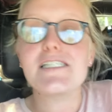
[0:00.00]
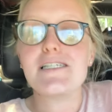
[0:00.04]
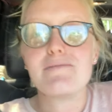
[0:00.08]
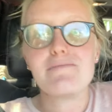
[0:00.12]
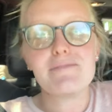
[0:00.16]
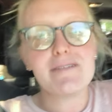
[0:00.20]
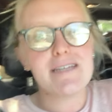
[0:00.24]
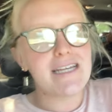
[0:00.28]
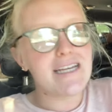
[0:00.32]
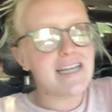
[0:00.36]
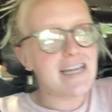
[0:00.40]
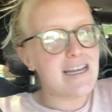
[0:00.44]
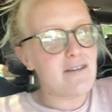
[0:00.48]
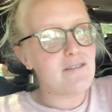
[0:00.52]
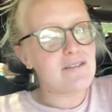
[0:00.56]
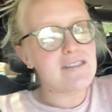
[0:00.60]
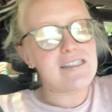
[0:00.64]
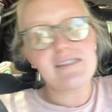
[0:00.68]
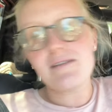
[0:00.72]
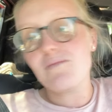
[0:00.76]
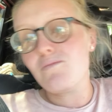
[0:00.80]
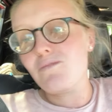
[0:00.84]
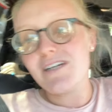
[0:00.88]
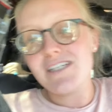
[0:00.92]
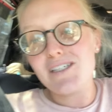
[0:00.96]
Someday, in
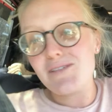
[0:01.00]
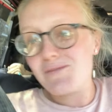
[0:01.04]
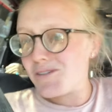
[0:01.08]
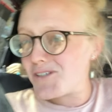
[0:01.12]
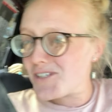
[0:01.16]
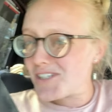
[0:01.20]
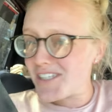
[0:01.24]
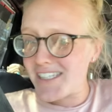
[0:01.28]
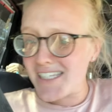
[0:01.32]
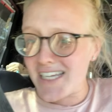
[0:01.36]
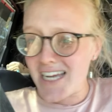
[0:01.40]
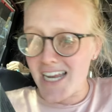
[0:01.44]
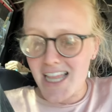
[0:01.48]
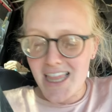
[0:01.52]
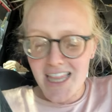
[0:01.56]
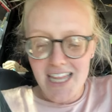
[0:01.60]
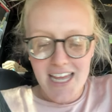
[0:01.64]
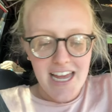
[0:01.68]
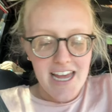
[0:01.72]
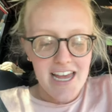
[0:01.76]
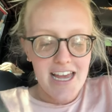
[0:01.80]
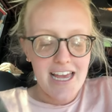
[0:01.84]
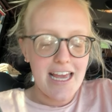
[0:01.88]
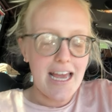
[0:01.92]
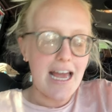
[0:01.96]
some ways, we're just not
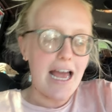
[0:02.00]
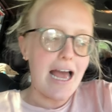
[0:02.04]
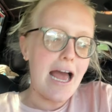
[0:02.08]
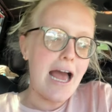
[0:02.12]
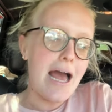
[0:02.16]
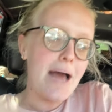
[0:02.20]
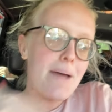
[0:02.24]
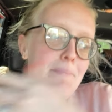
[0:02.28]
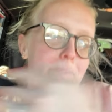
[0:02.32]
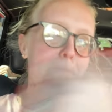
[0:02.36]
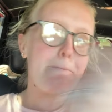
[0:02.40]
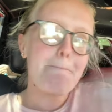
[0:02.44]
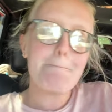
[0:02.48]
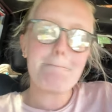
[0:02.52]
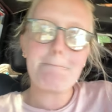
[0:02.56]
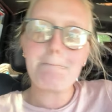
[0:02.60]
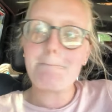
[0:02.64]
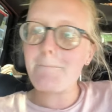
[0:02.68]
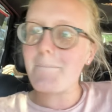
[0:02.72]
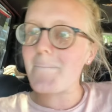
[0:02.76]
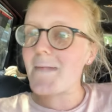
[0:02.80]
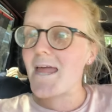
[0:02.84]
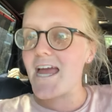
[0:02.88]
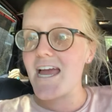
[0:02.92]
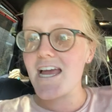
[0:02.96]
alike
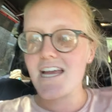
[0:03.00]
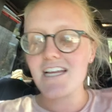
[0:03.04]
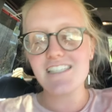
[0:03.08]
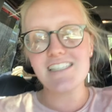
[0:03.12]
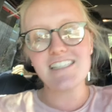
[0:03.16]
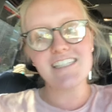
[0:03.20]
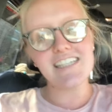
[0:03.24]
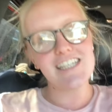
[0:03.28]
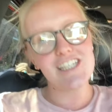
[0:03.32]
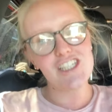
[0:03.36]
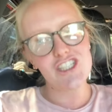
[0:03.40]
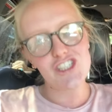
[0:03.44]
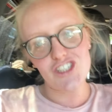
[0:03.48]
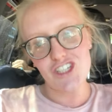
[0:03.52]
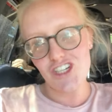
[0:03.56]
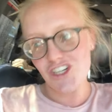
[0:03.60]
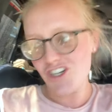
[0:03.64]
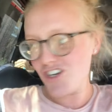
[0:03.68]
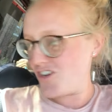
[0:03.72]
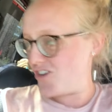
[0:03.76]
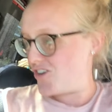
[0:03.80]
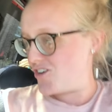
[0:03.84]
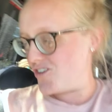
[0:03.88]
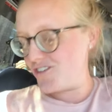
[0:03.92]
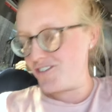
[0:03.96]
teach their
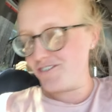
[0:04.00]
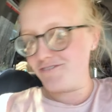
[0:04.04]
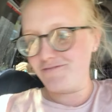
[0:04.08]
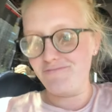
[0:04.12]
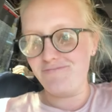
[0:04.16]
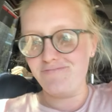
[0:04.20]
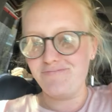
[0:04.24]
own.